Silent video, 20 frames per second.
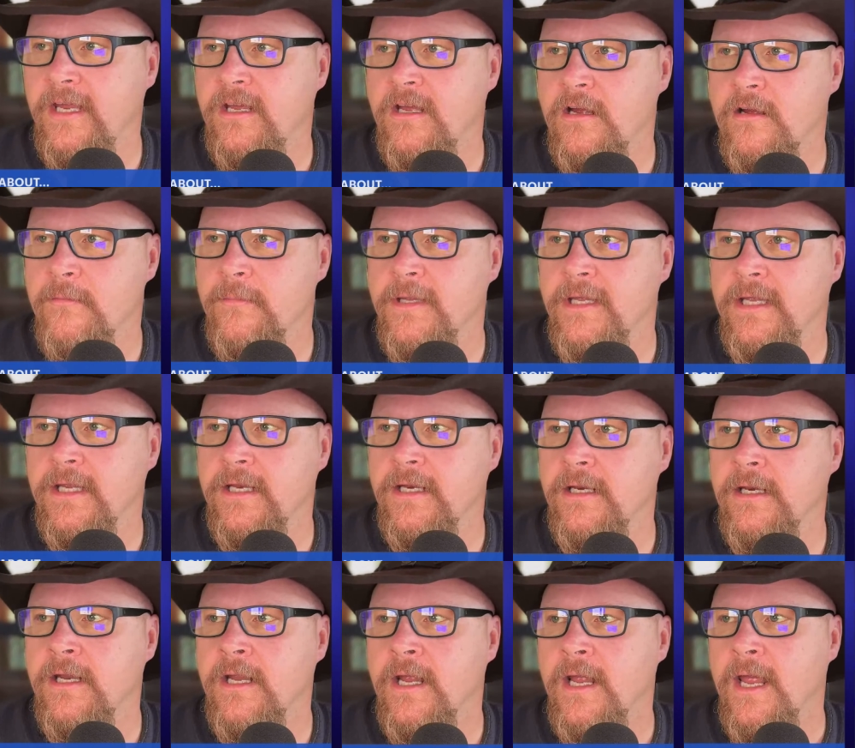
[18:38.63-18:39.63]
come
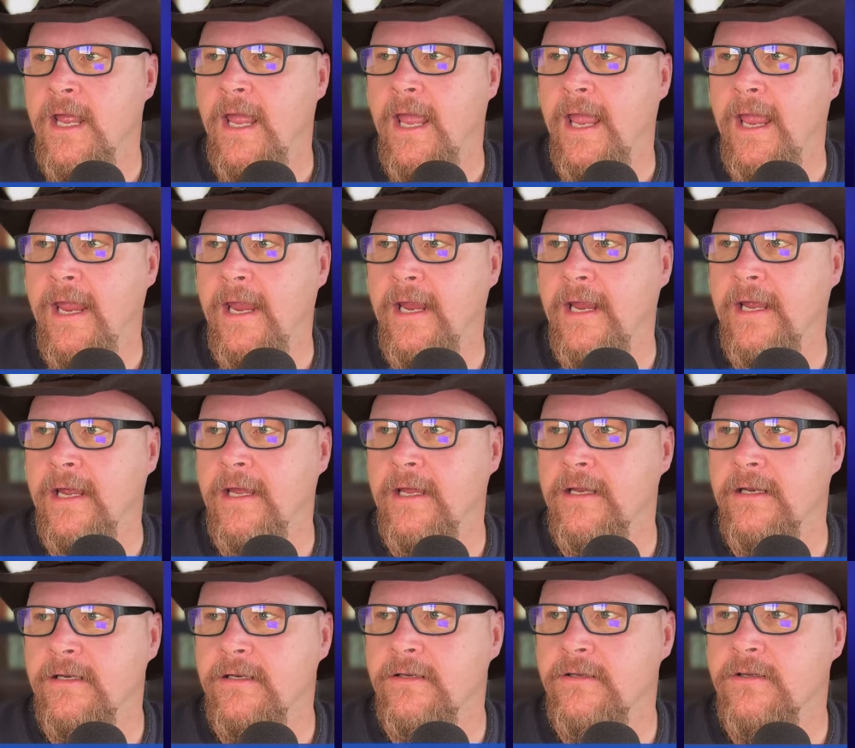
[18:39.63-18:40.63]
in
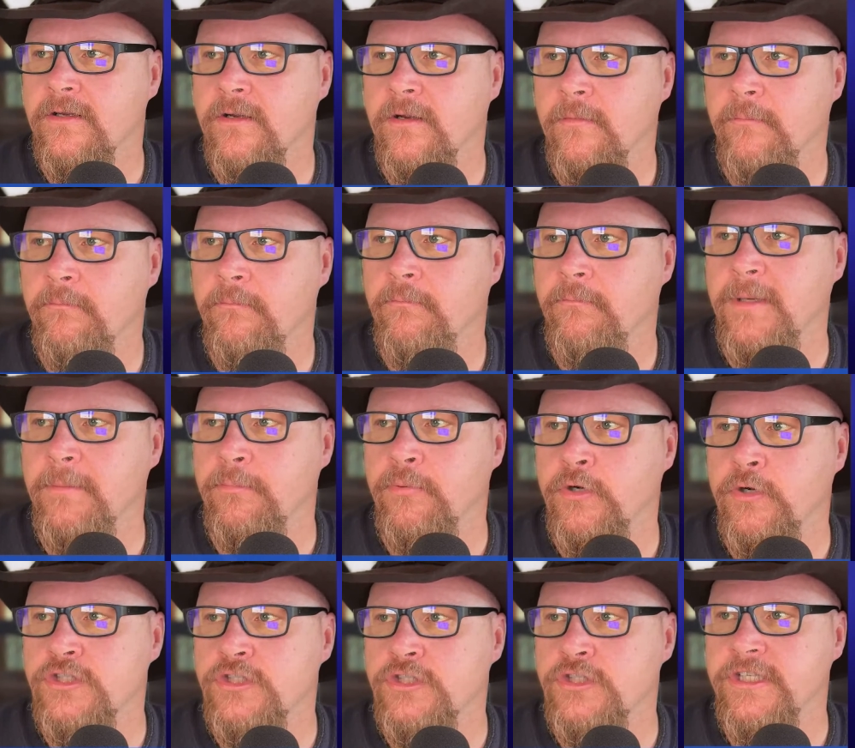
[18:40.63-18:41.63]
and be
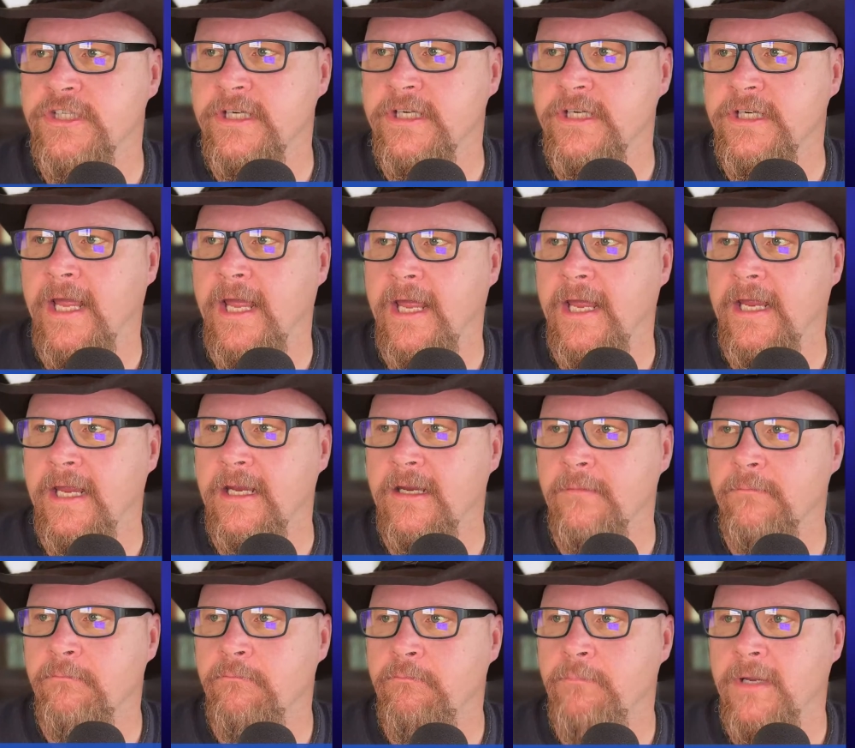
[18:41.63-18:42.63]
pushing
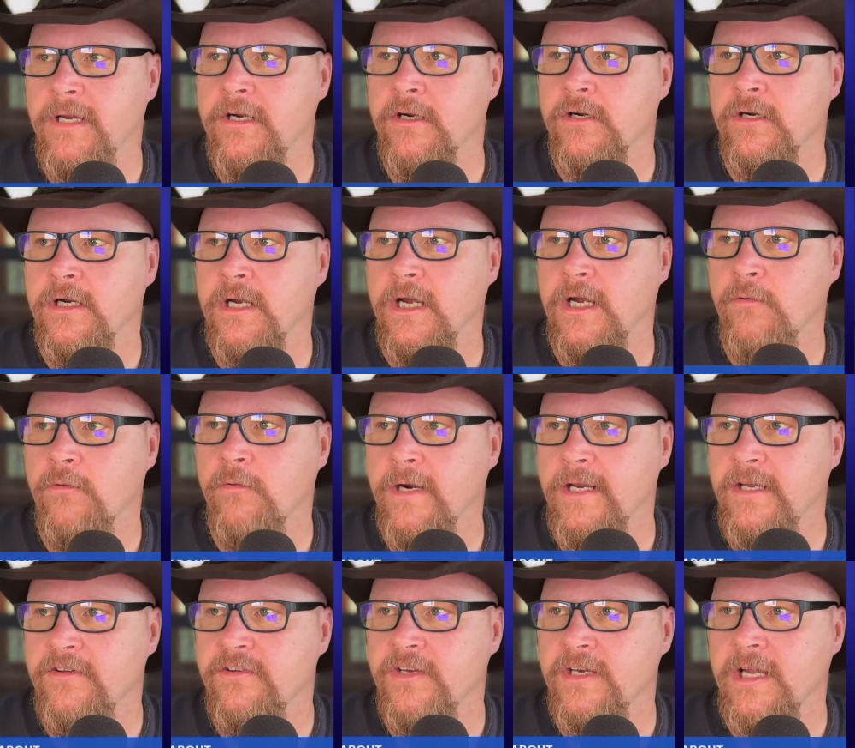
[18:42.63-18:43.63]
a bigger cut,
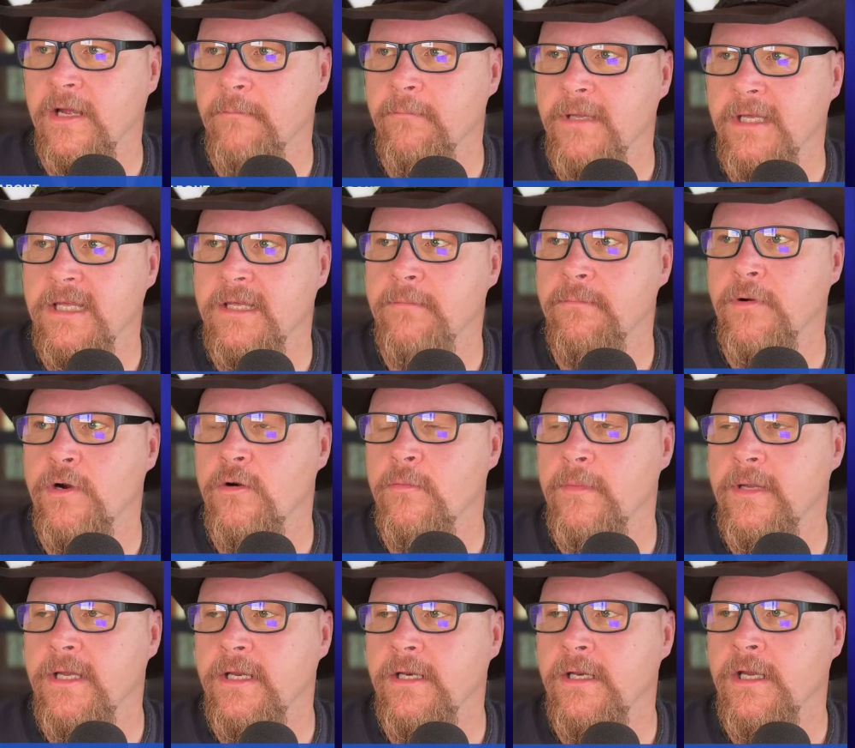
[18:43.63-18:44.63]
right? So you got Mickey
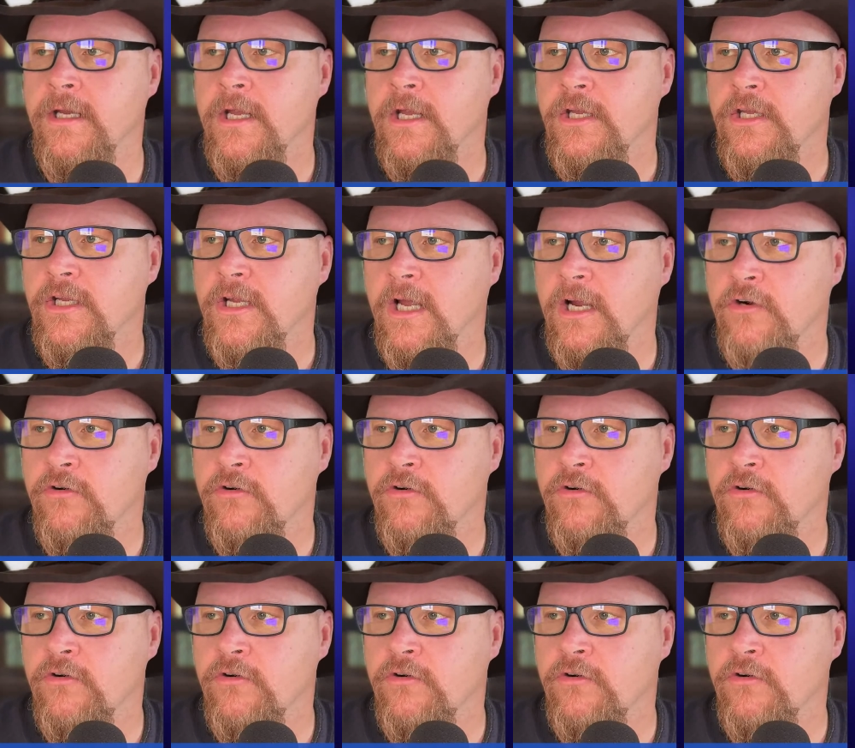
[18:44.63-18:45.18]
Bowman, you got